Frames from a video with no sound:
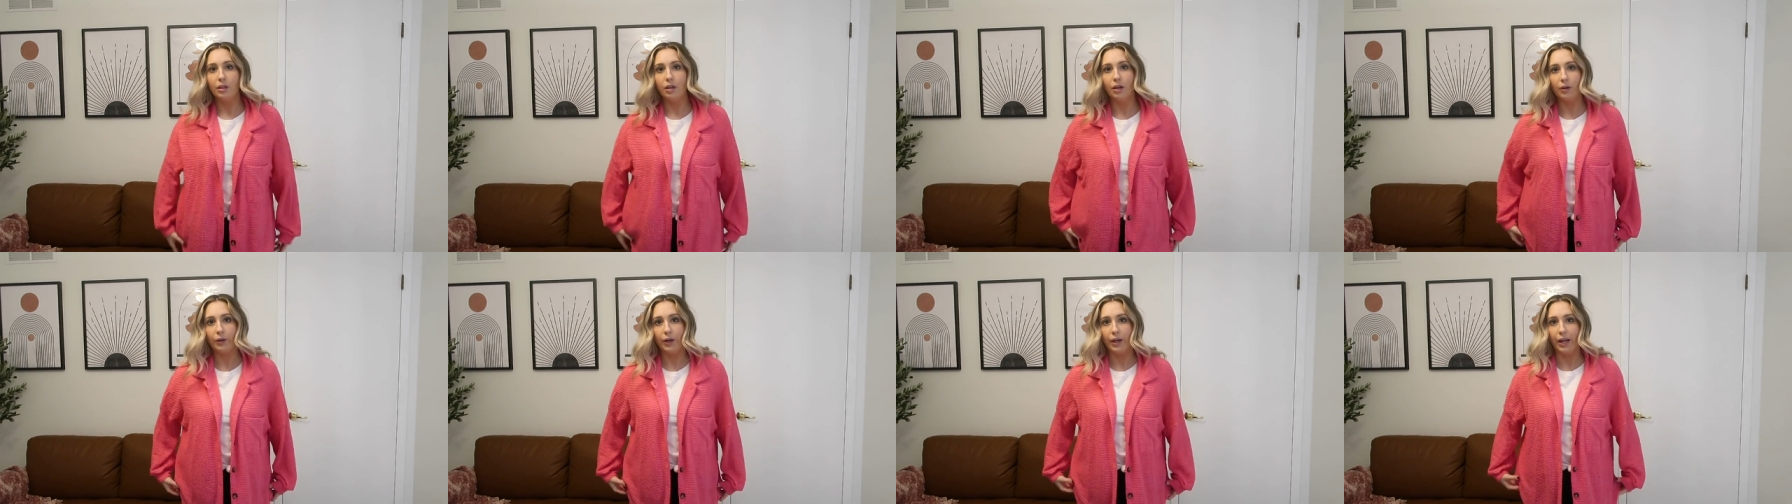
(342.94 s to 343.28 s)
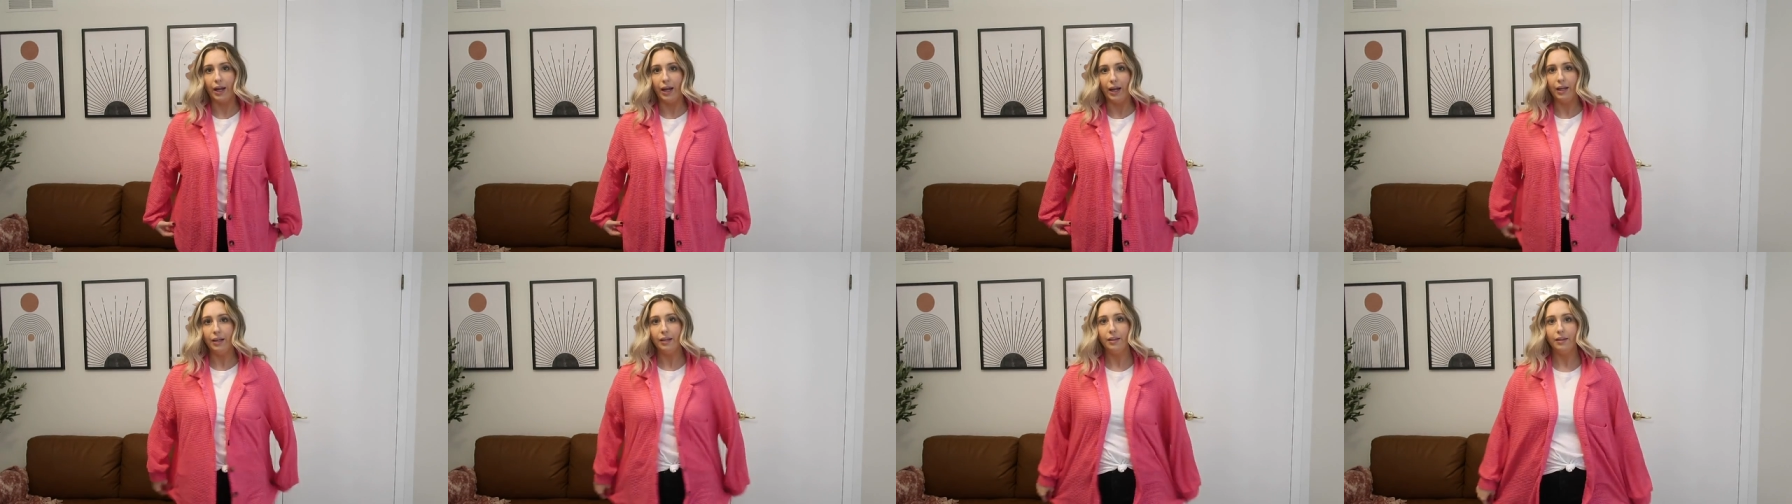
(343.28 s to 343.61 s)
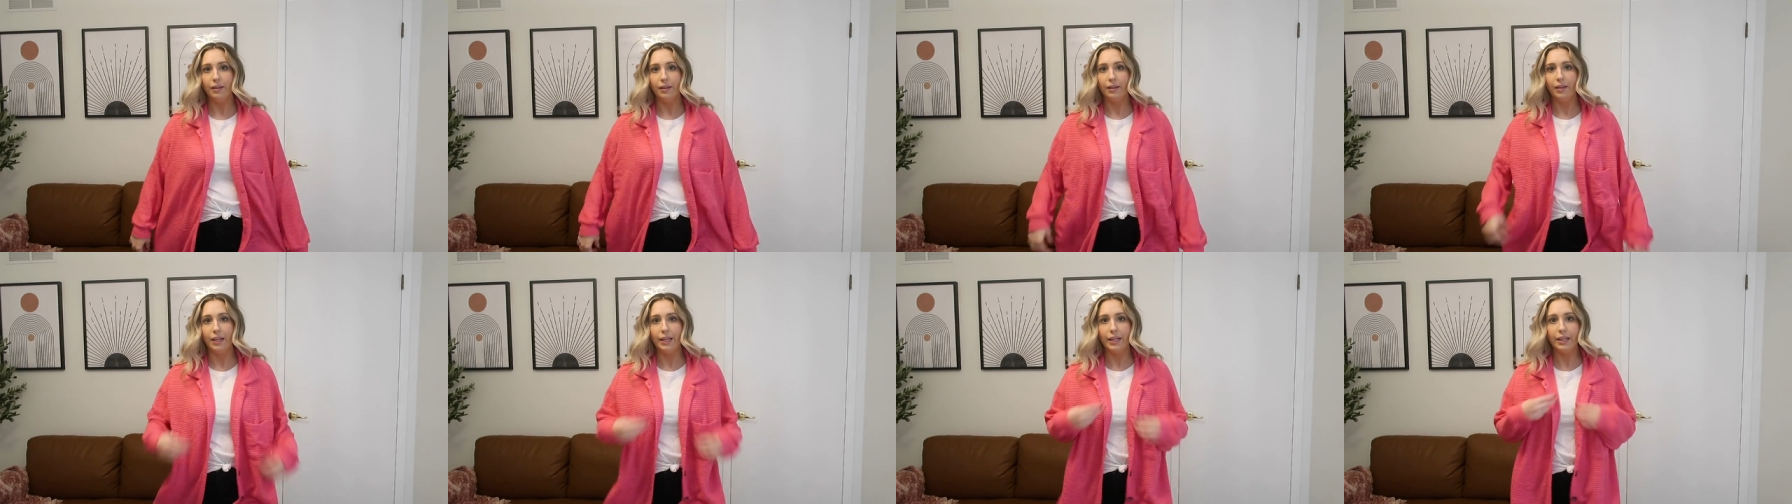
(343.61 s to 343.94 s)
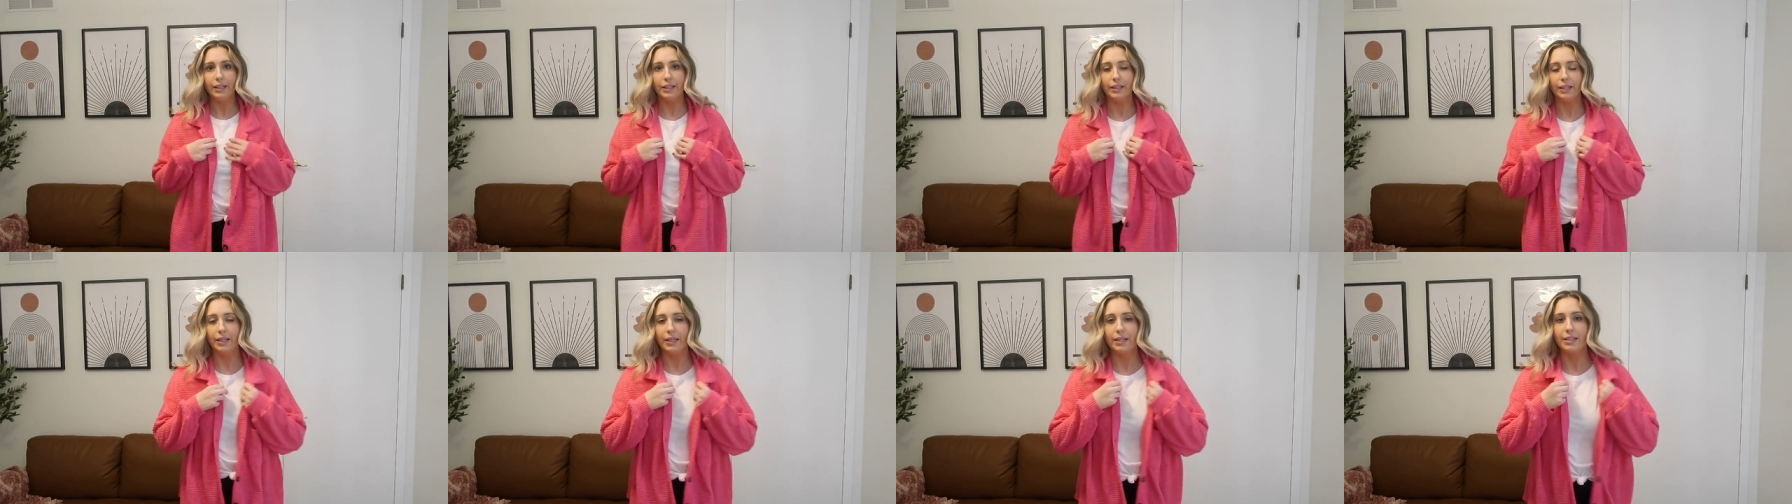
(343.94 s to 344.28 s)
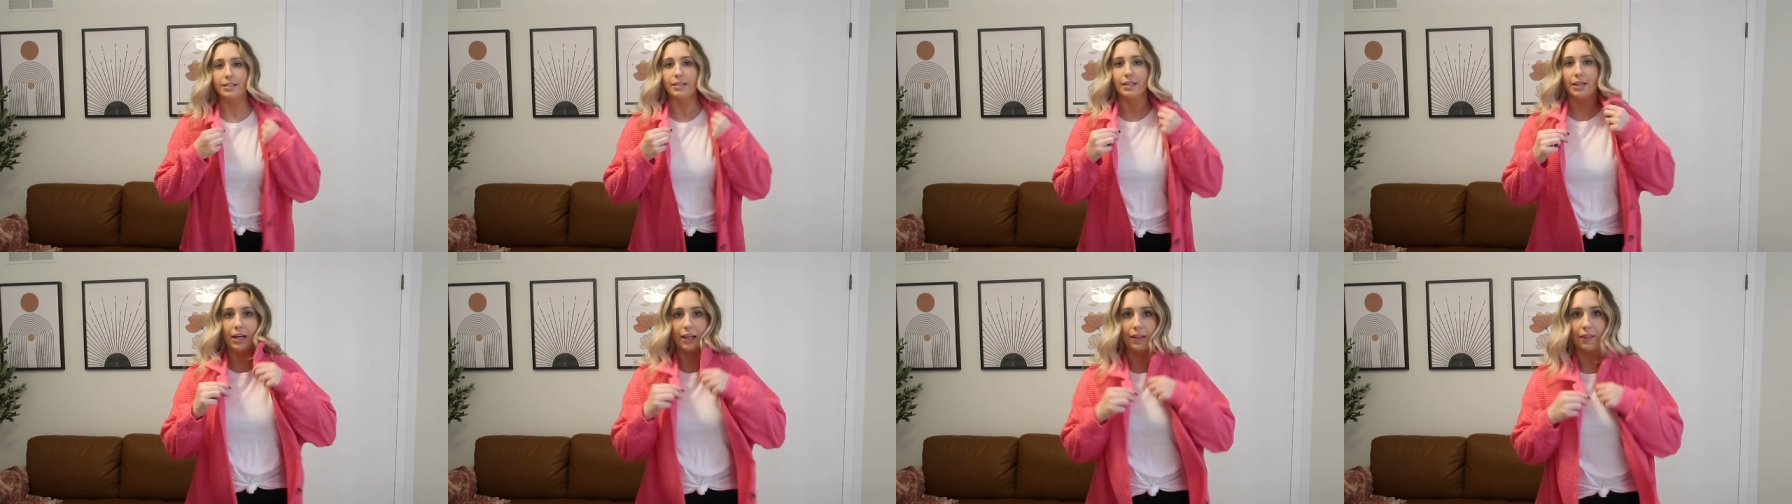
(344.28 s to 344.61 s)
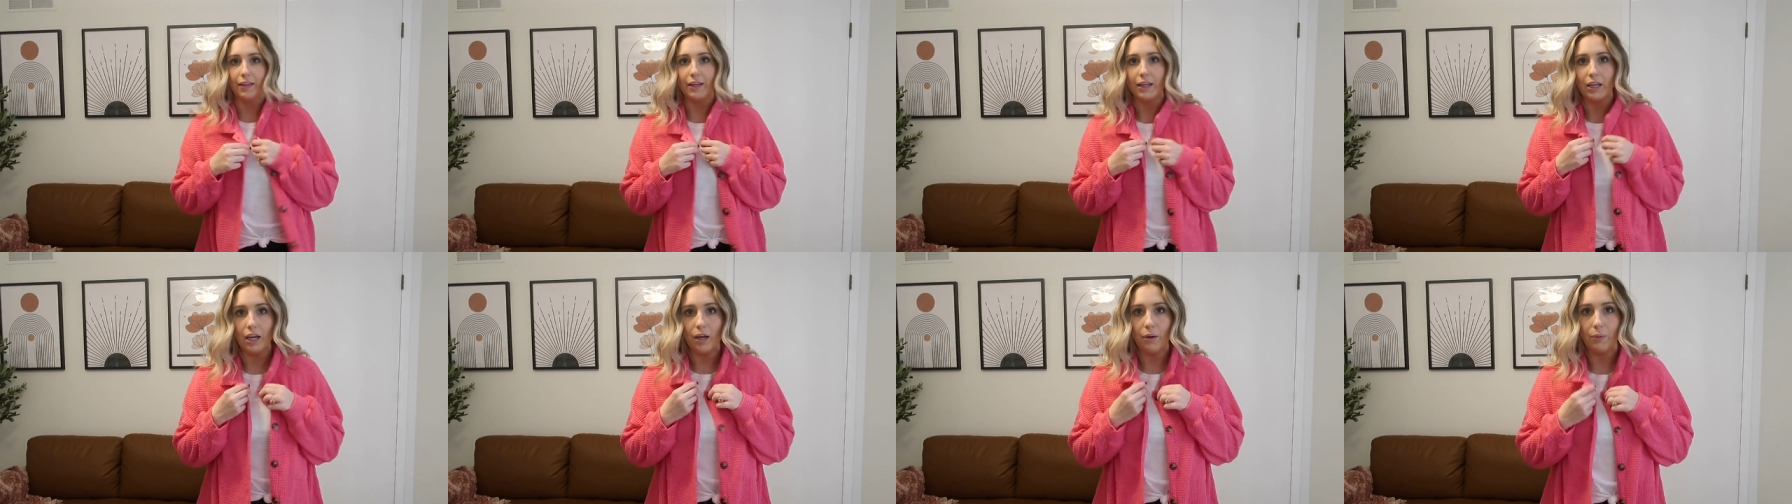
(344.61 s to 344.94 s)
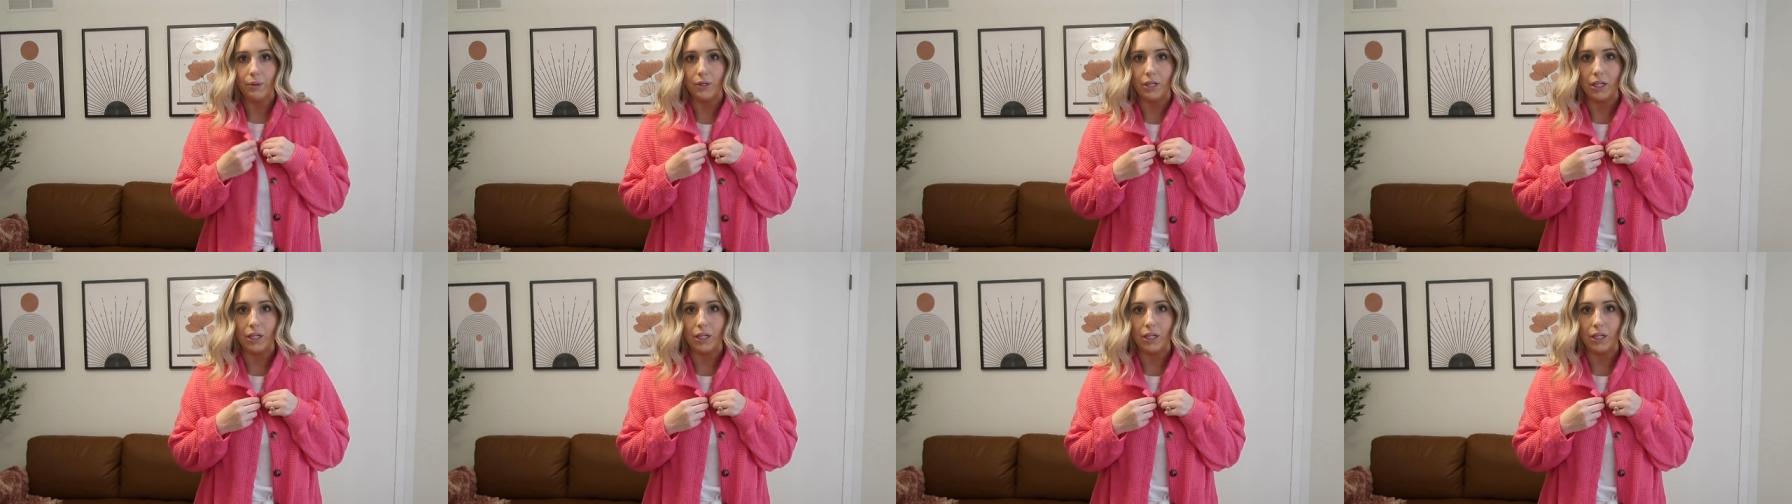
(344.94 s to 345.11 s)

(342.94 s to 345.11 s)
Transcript: Okay, I like this. I think I would